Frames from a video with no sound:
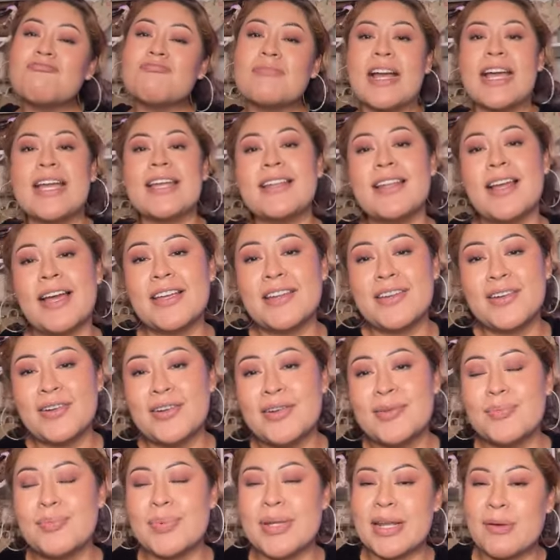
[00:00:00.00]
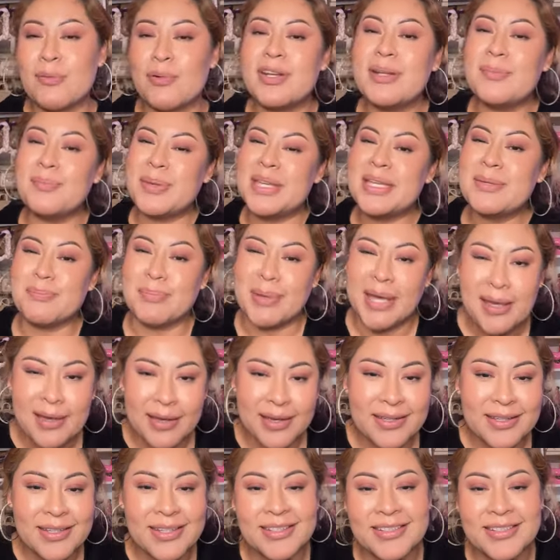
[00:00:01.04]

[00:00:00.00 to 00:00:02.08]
I like her, but I want a big bag.